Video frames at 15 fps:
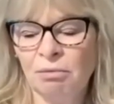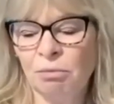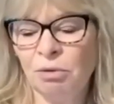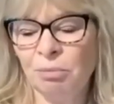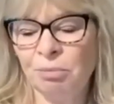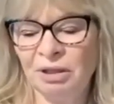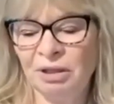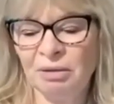
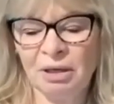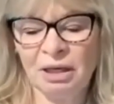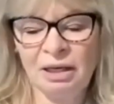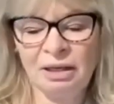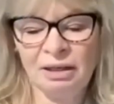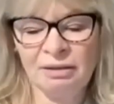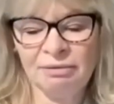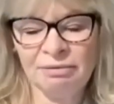will be in my
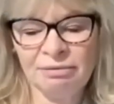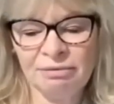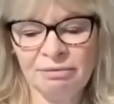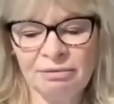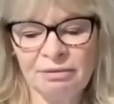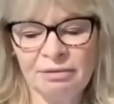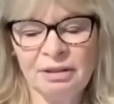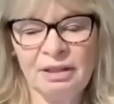life
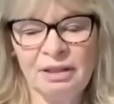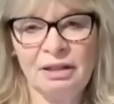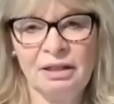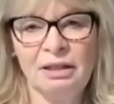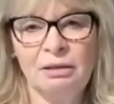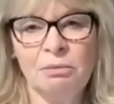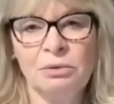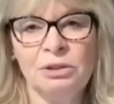and that
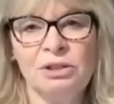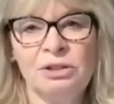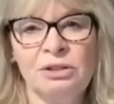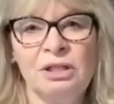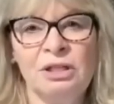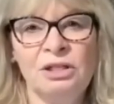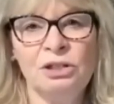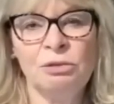he will
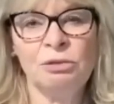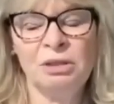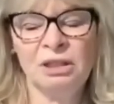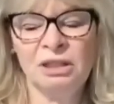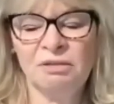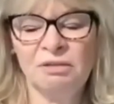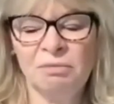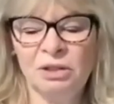teach me
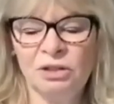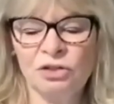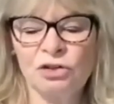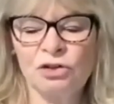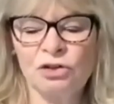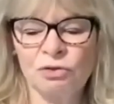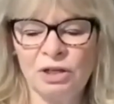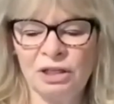and give me the
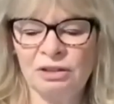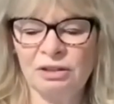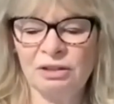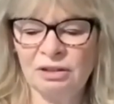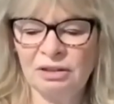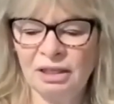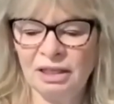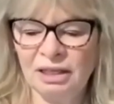strength
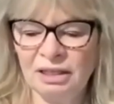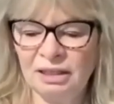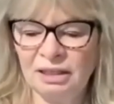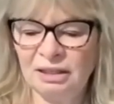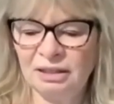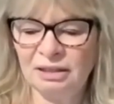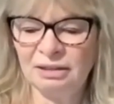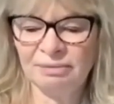that I
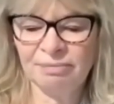need.